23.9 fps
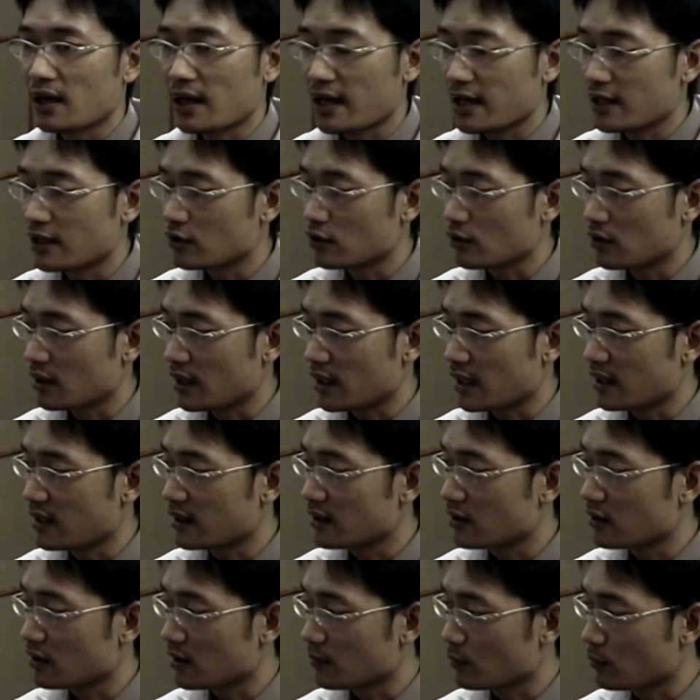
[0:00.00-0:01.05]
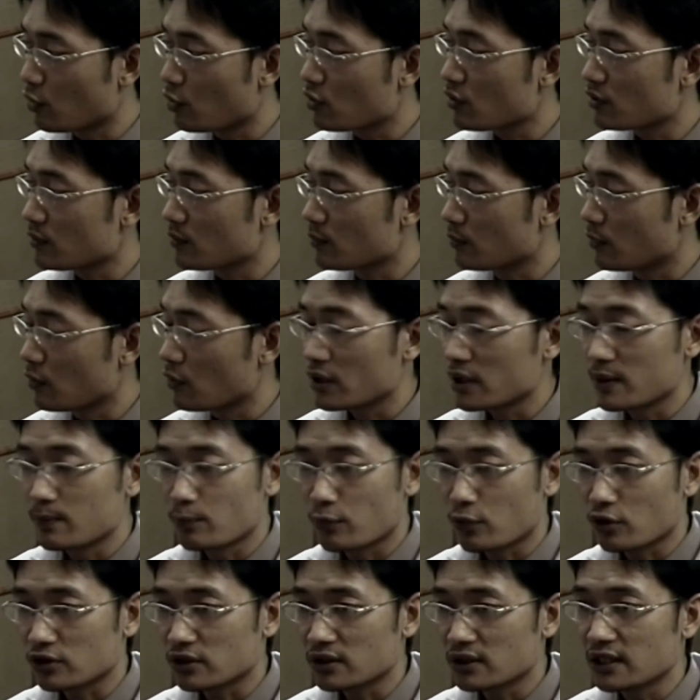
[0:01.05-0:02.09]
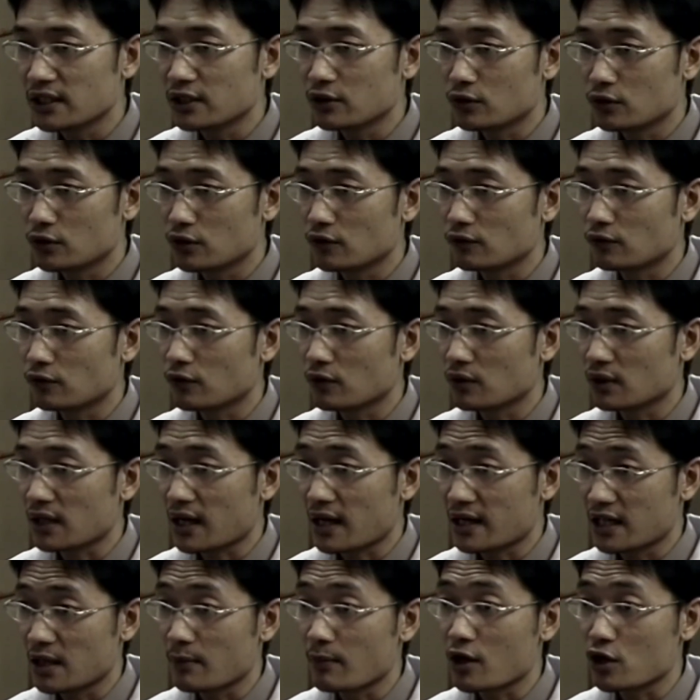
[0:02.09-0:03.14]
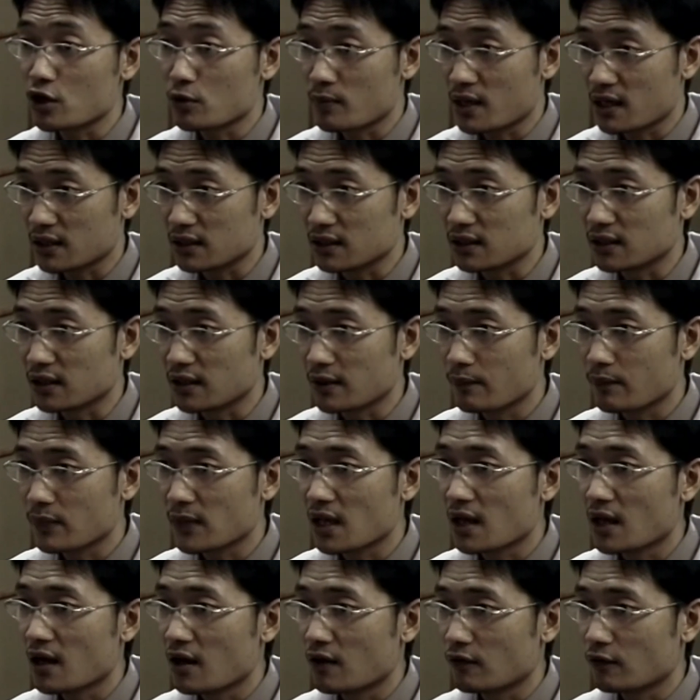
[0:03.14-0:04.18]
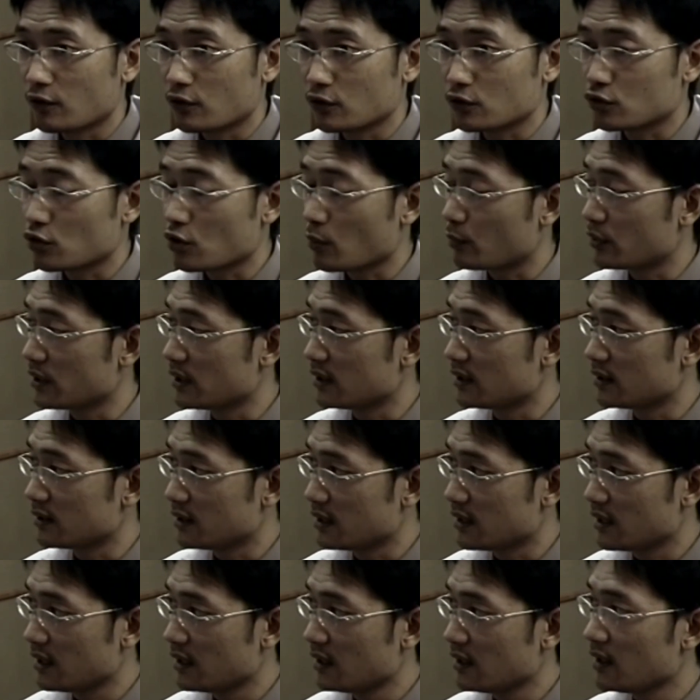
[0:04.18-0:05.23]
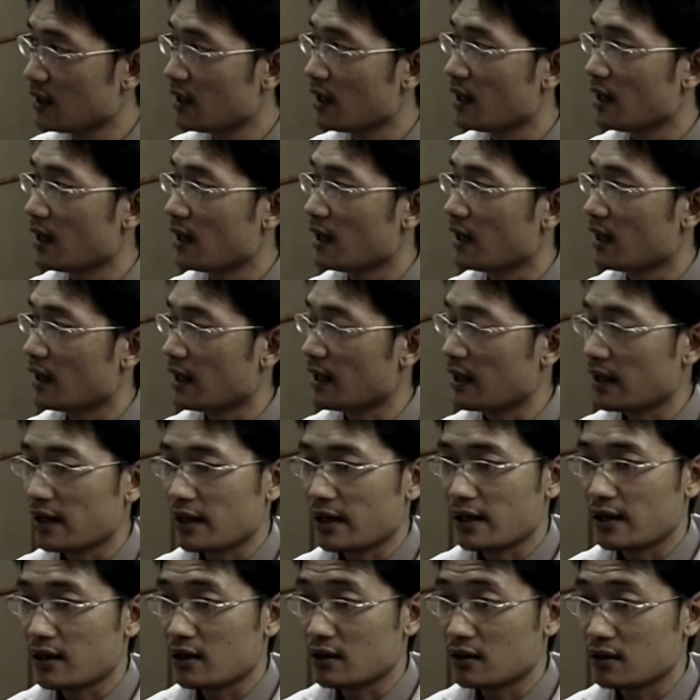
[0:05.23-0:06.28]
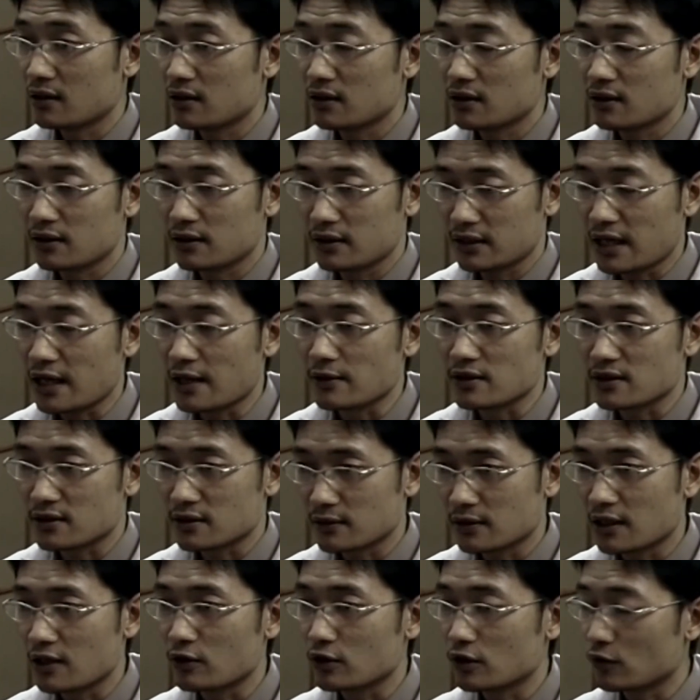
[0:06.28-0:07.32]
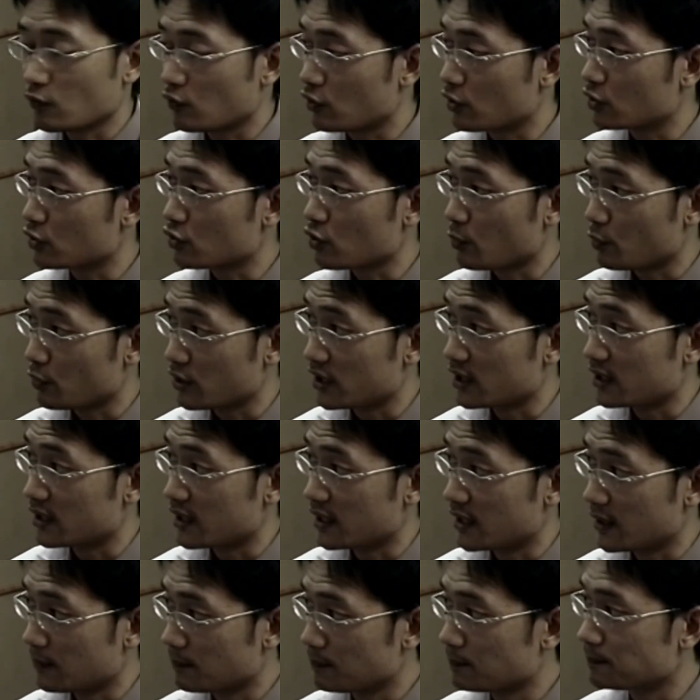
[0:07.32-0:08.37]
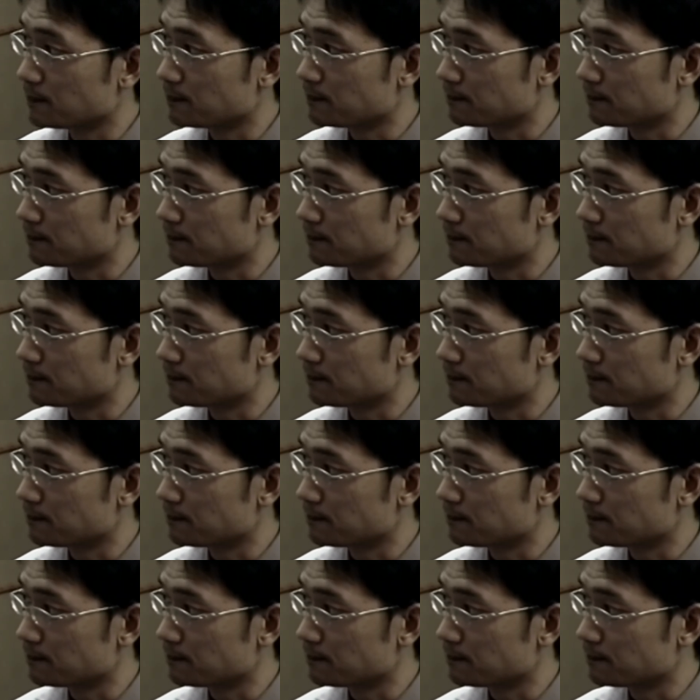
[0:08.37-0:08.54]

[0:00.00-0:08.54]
and more importantly, to look for cardiac biomarker for troponin T. Yes, for the troponin T.